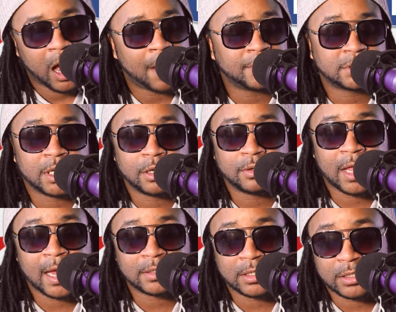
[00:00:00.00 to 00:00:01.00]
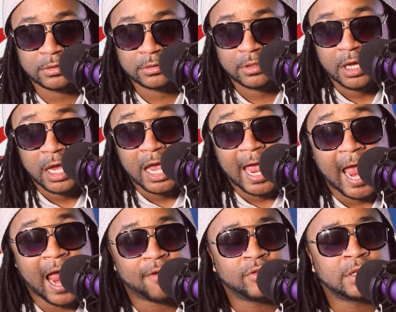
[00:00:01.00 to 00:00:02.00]
I'm going to tell you like this.
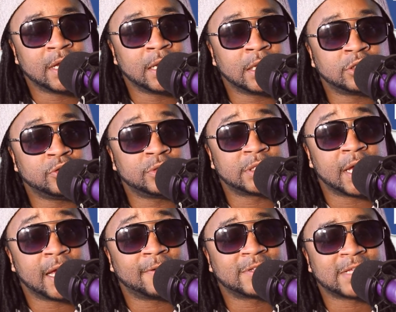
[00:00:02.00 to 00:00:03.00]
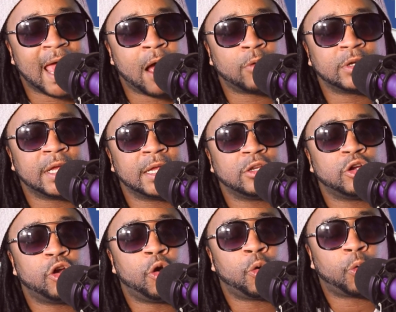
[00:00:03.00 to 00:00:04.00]
Everything that you said sounded
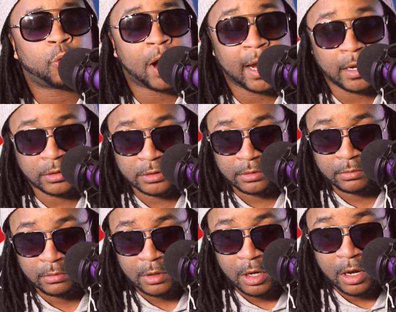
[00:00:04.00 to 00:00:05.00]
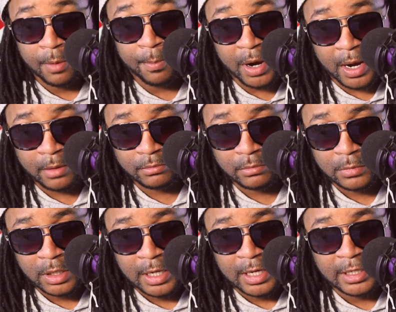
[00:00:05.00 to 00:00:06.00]
great. But
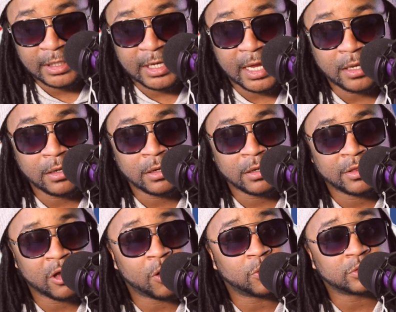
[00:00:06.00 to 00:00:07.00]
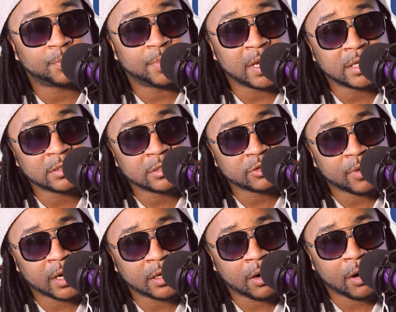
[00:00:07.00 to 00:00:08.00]
getting those business
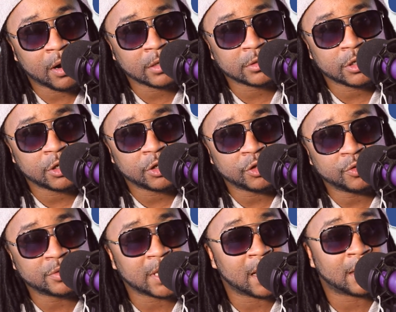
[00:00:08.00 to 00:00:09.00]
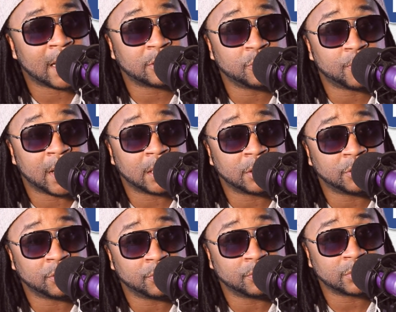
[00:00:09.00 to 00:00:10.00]
credit cards, you sound like you ready to
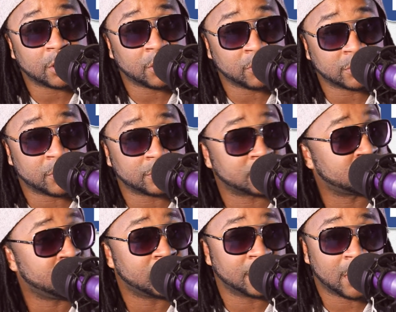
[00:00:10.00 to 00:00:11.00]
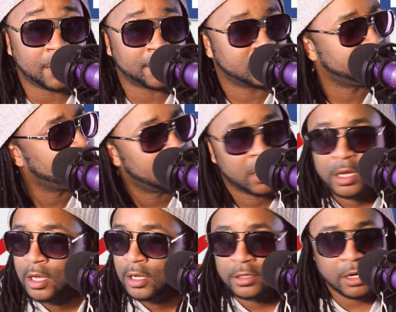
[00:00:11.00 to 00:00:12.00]
use your Social Security number.
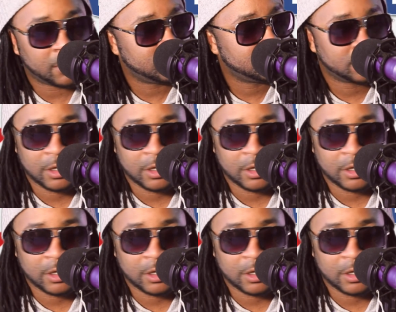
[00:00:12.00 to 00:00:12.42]
No.